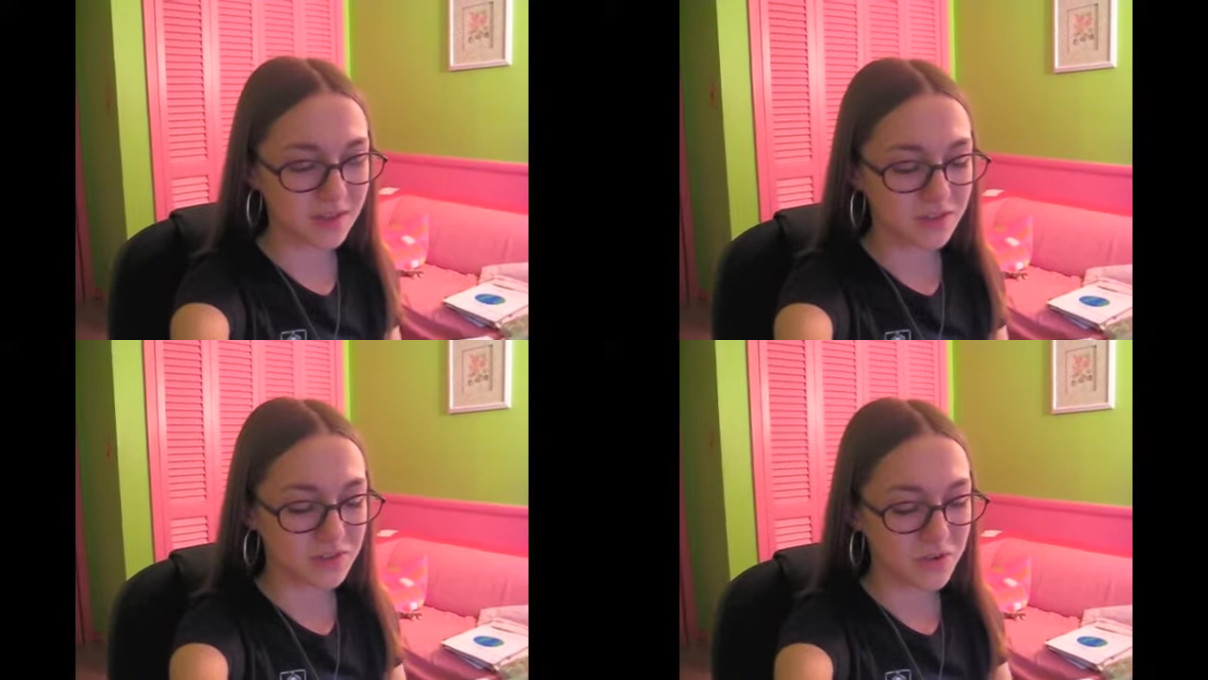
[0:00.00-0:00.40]

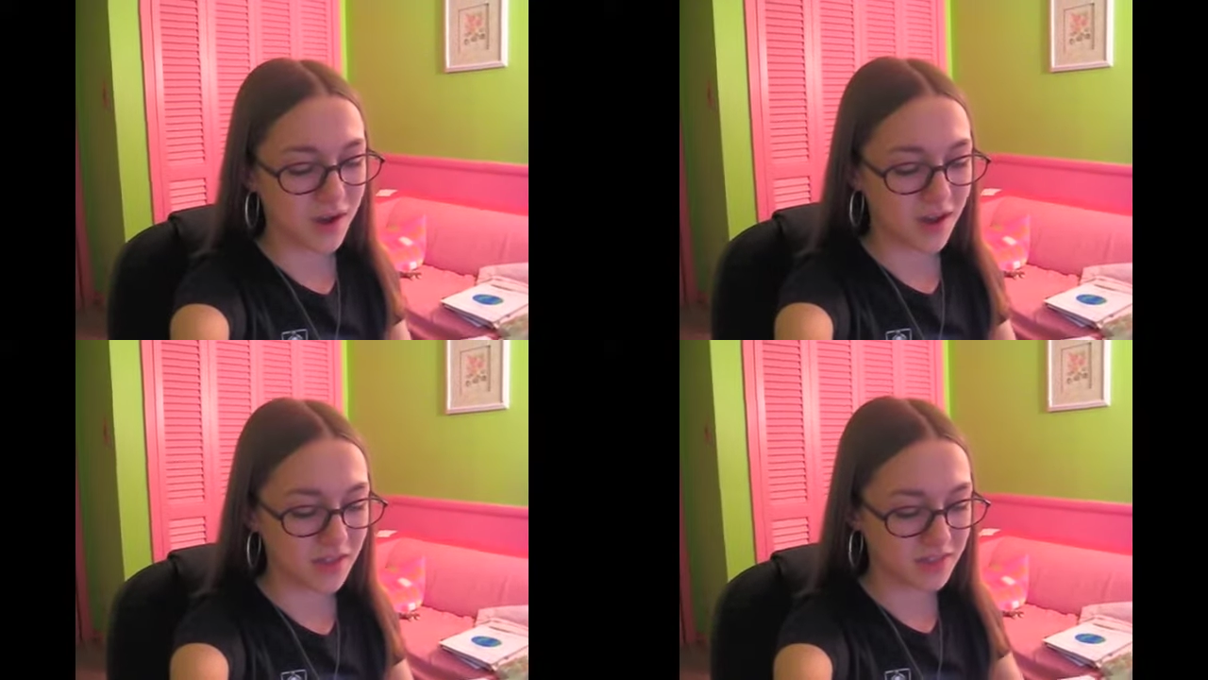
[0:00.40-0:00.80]
so
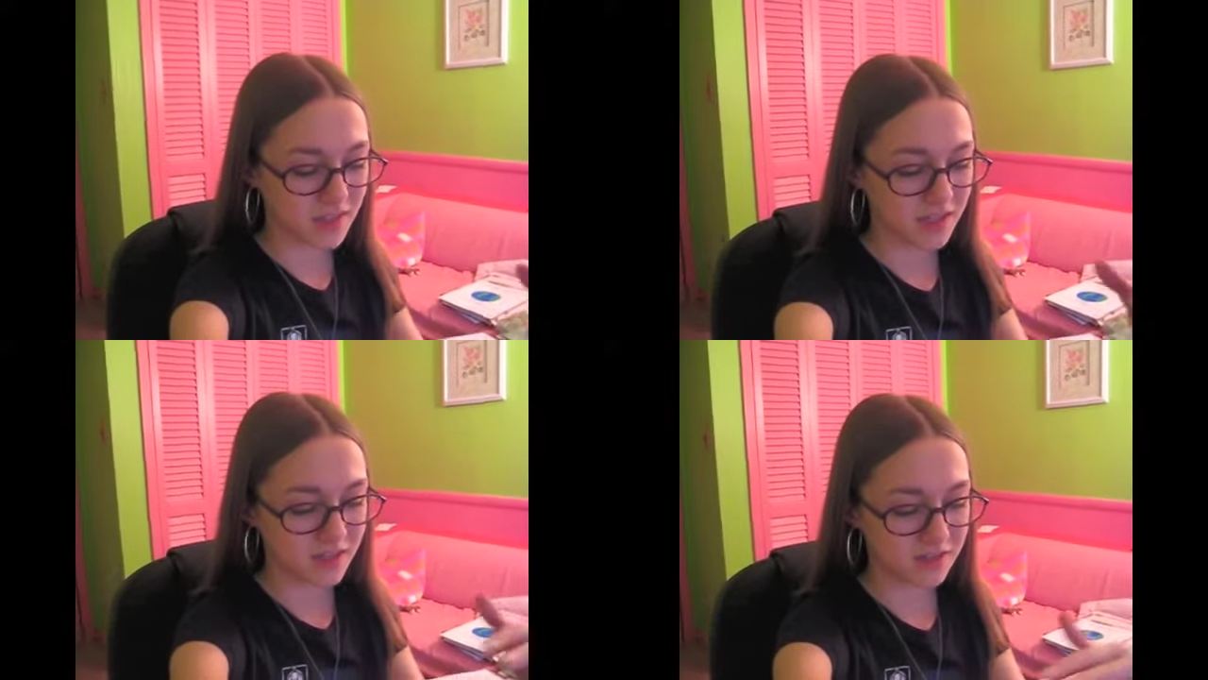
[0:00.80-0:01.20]

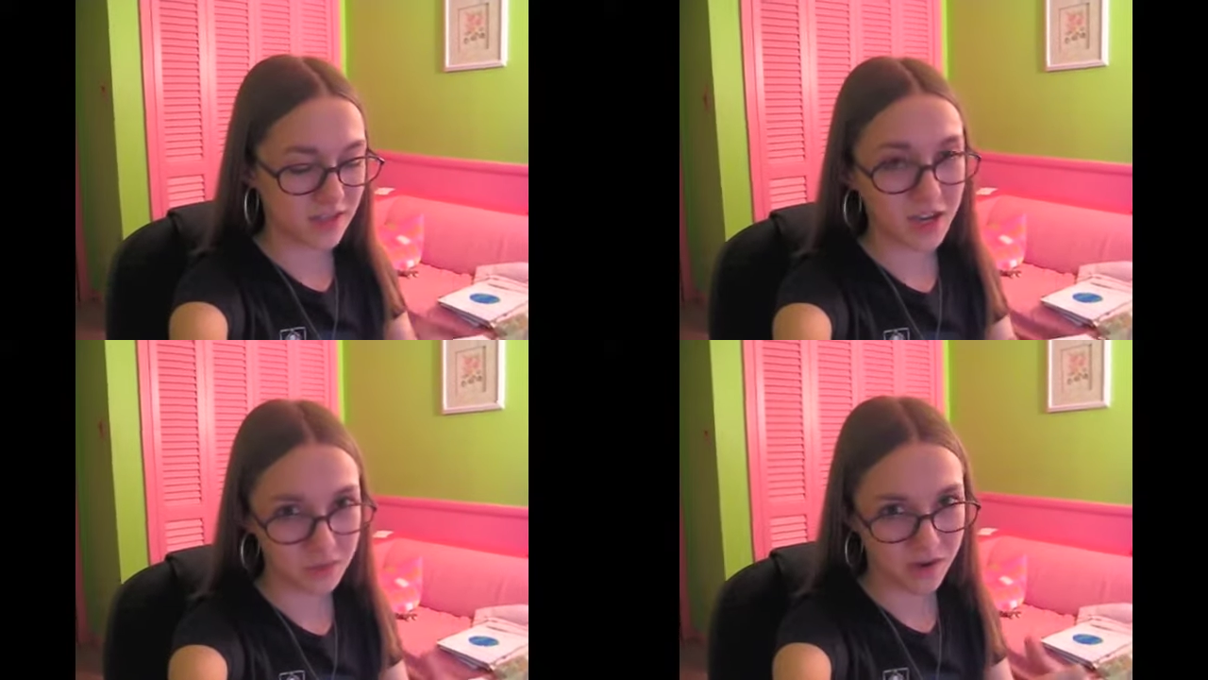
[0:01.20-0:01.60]
the
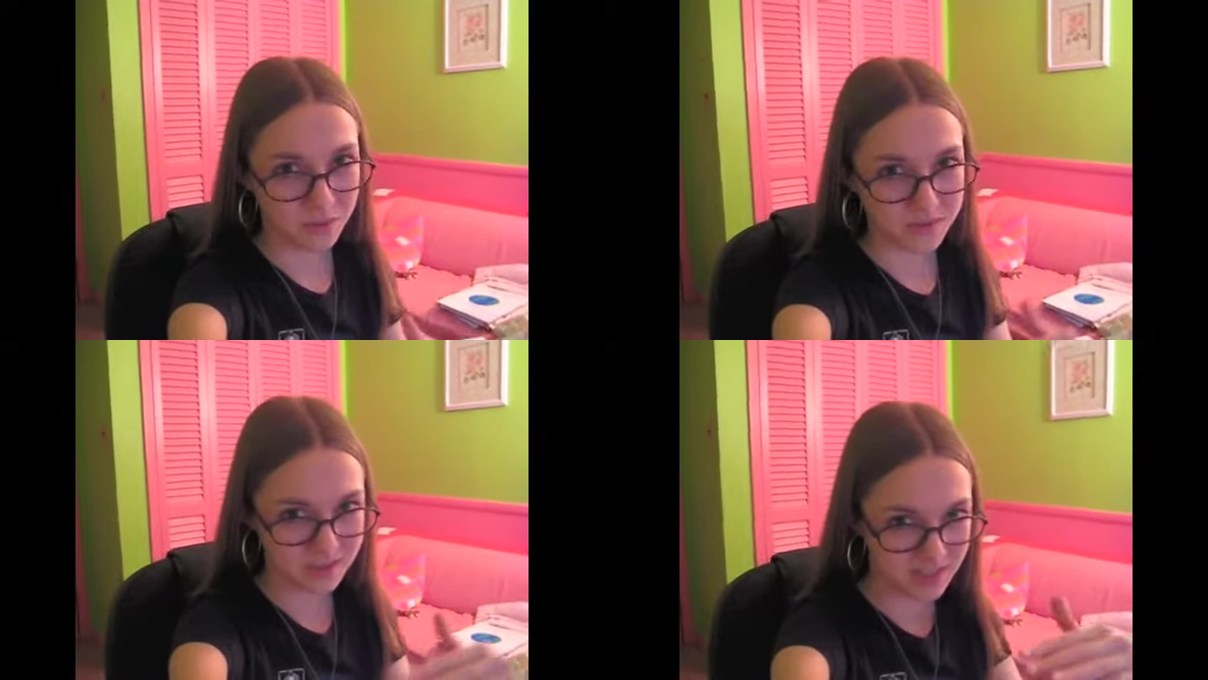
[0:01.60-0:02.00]

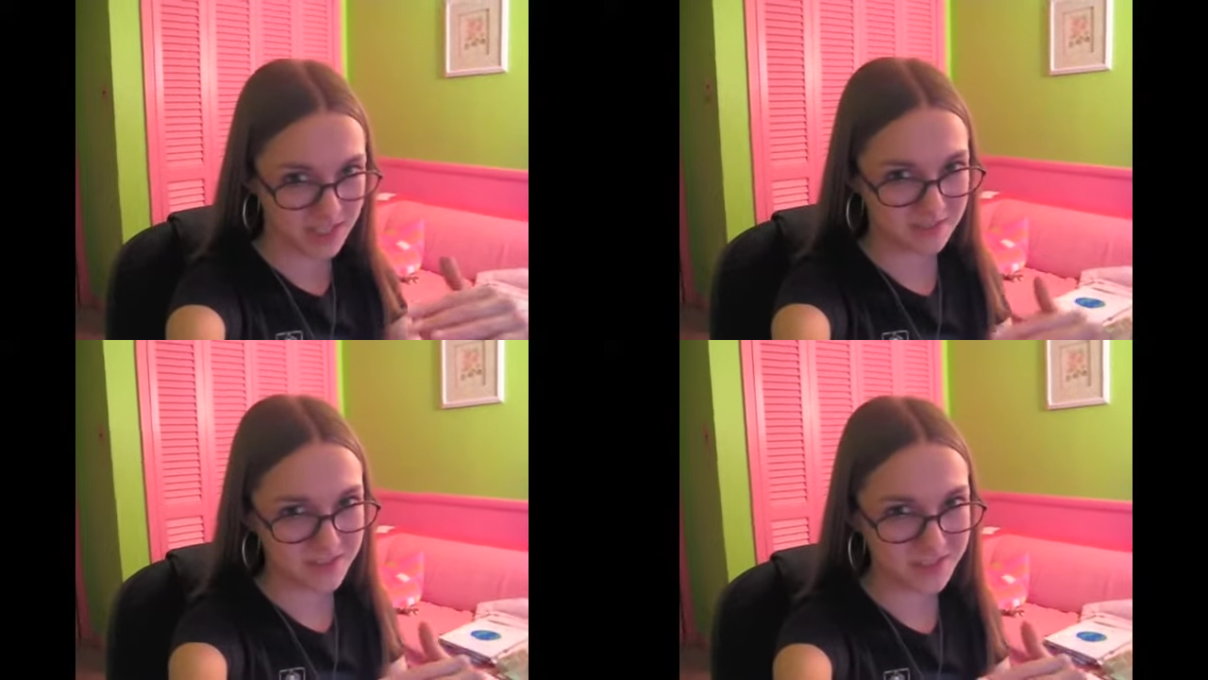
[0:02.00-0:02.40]
sidewalk was
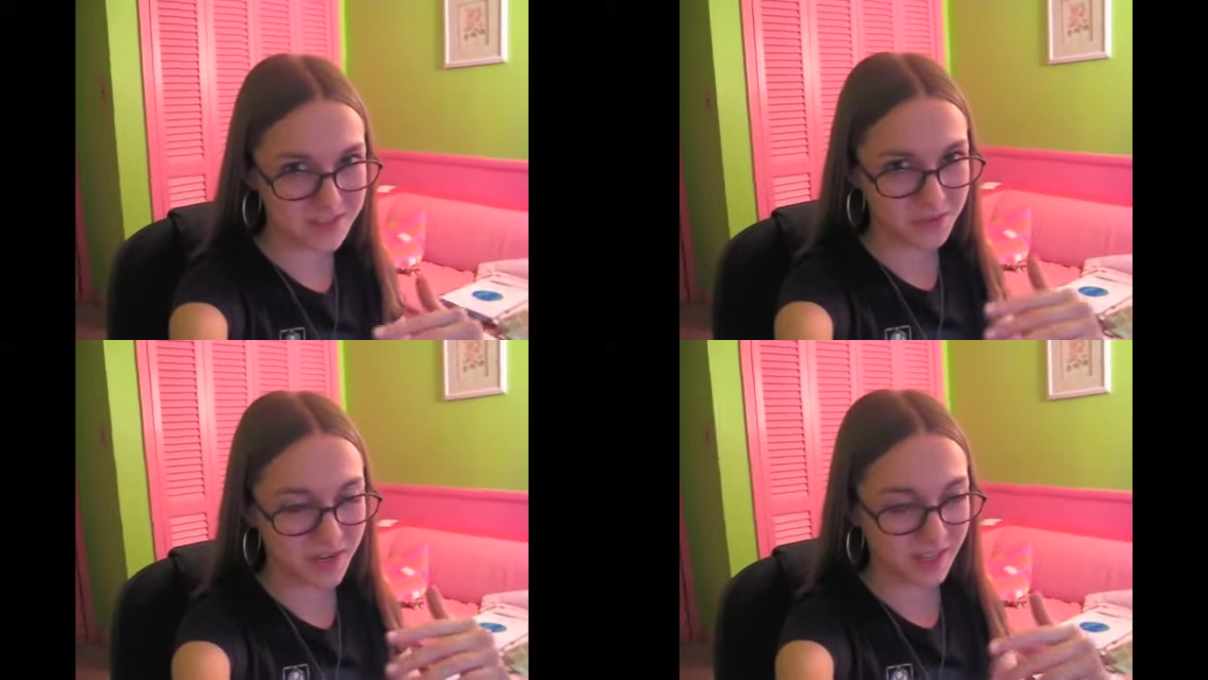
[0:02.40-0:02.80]
uneven,
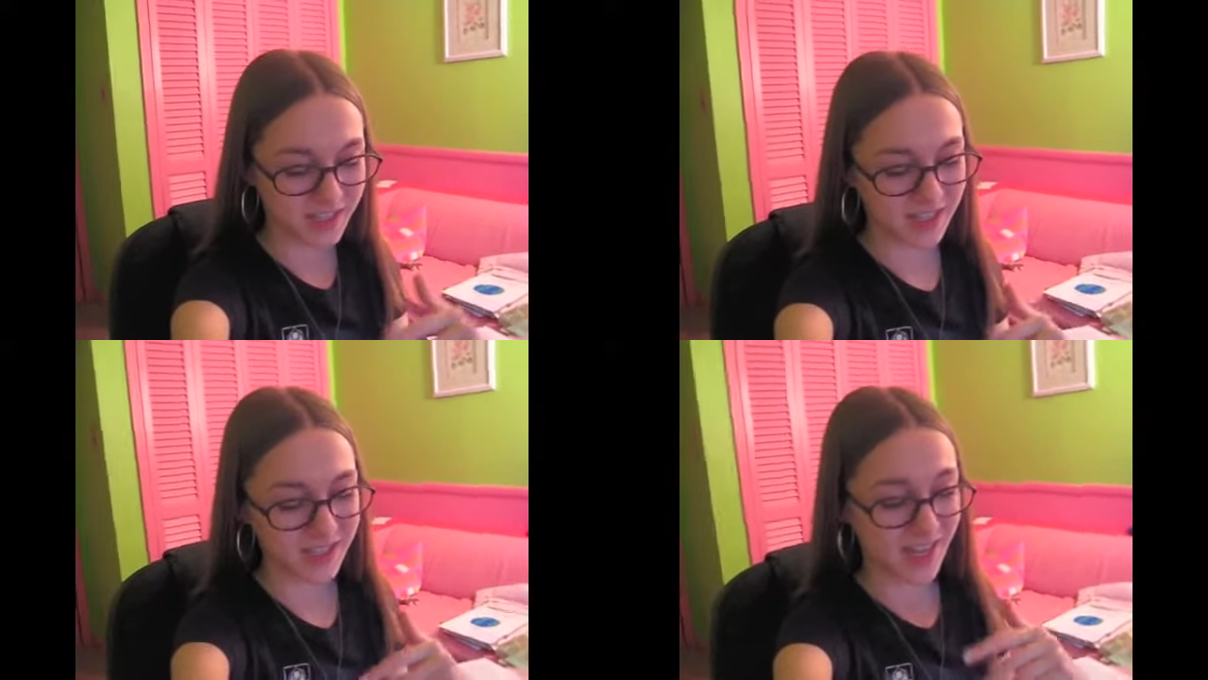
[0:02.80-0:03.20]
so I
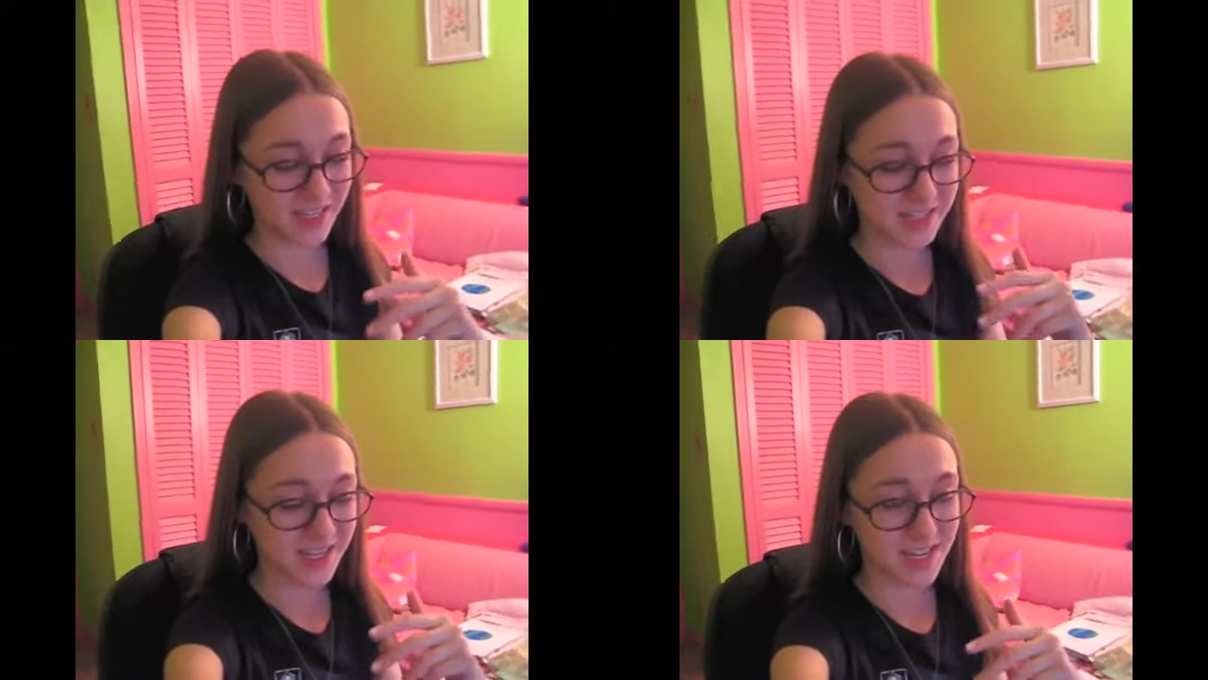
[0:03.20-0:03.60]
like
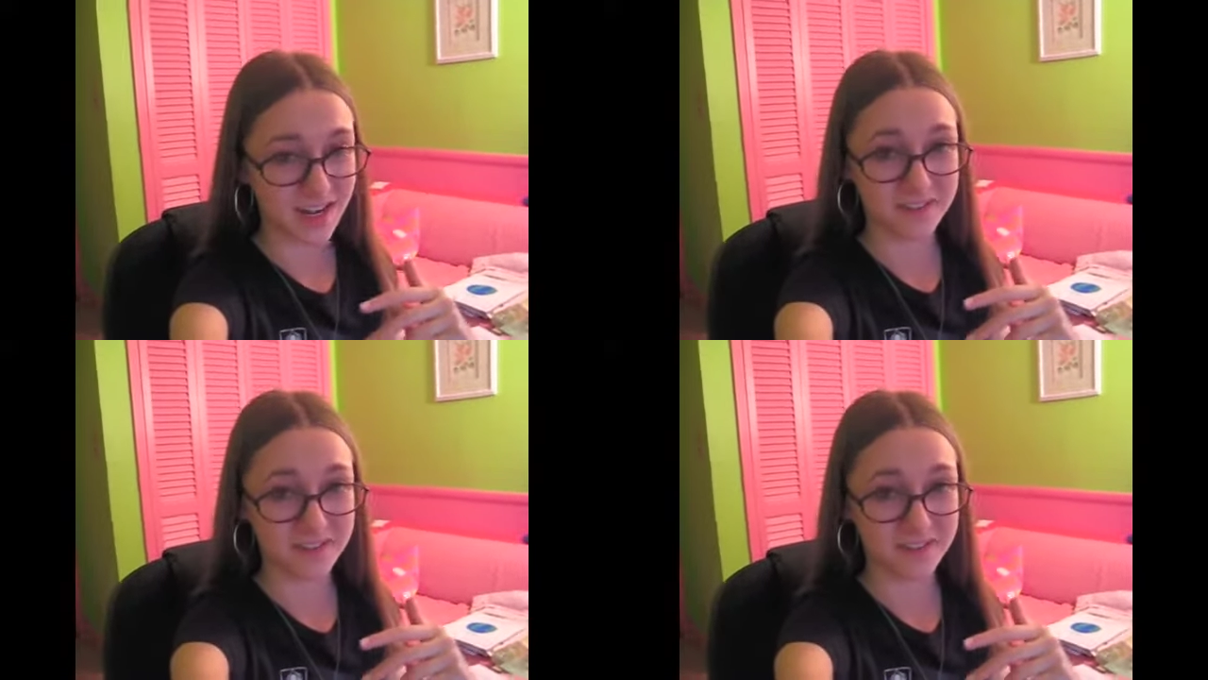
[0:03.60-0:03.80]
kicked it and I